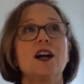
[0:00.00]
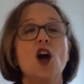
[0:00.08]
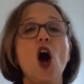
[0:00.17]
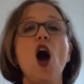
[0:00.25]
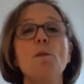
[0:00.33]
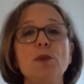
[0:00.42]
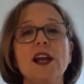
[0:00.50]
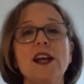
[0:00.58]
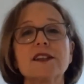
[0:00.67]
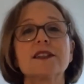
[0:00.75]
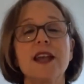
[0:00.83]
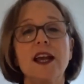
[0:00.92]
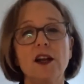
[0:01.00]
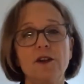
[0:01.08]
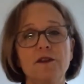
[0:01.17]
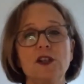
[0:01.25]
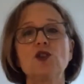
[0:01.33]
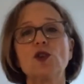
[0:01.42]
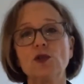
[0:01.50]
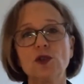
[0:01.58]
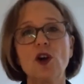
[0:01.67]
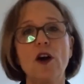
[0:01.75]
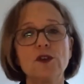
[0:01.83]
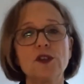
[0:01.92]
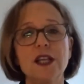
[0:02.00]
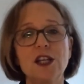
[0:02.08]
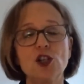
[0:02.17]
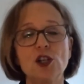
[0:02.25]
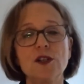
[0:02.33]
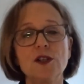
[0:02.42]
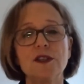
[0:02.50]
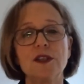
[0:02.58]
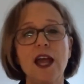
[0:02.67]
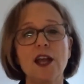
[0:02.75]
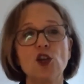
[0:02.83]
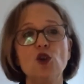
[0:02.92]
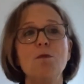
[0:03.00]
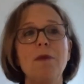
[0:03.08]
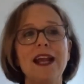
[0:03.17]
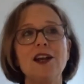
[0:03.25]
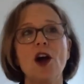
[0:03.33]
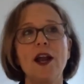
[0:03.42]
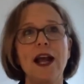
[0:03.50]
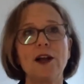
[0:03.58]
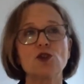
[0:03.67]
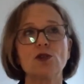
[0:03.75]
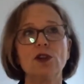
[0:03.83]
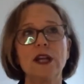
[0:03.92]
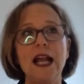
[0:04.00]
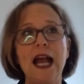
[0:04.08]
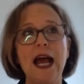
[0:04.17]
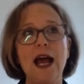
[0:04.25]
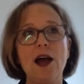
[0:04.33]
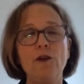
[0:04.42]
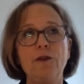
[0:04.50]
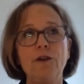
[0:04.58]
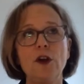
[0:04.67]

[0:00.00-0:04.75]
complex set of internal conversations that you may not actually have.